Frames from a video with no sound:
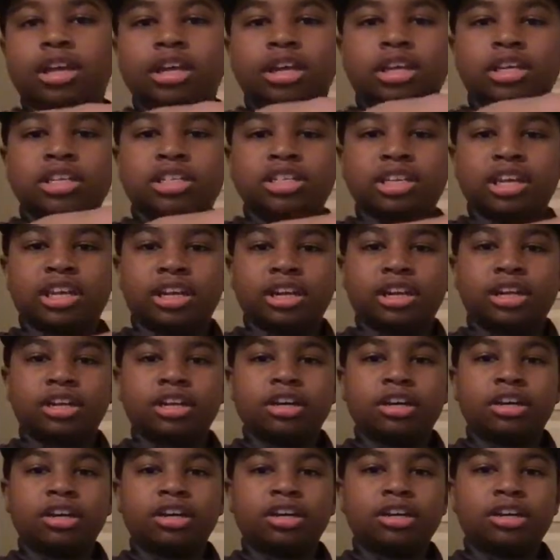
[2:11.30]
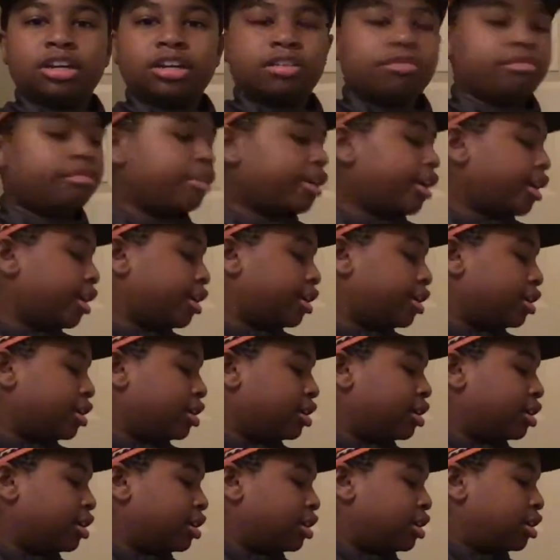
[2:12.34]
This is a Lunker Hunt rat.
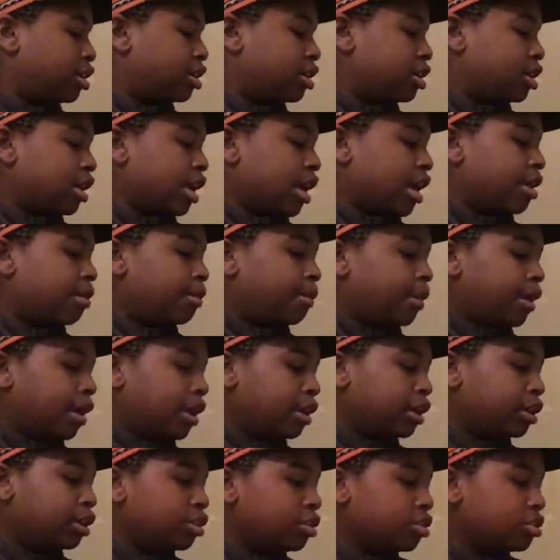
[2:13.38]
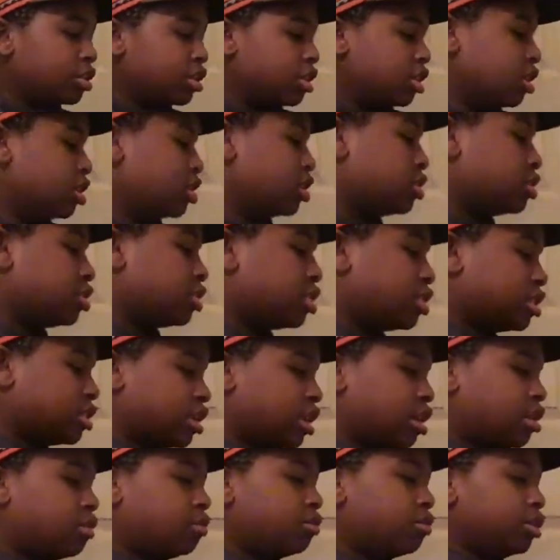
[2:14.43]
I barely use this because
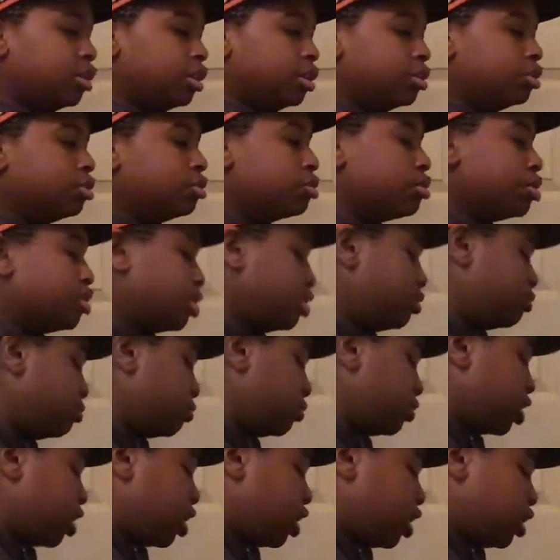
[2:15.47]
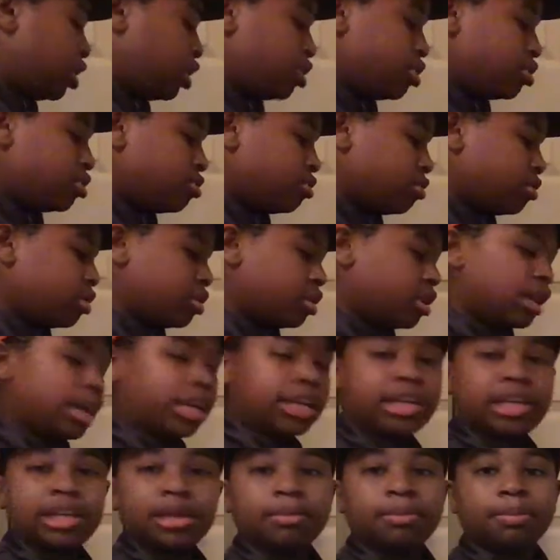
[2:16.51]
I don't want to lose it. And this one, I
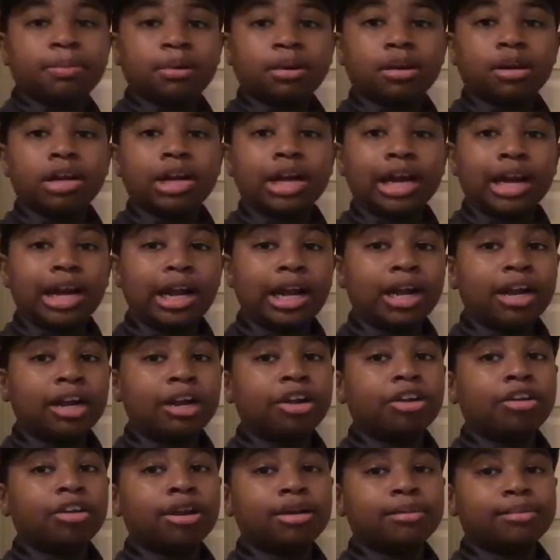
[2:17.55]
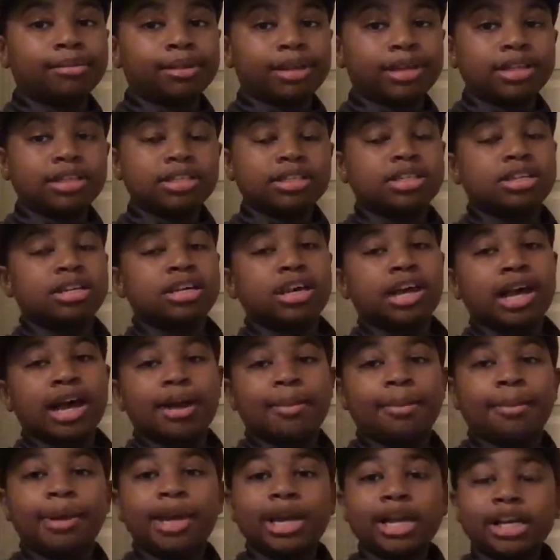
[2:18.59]
keep a lot of crankbaits.
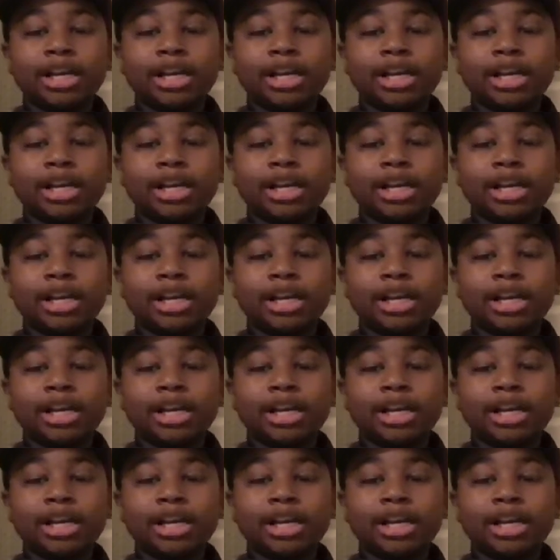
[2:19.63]
I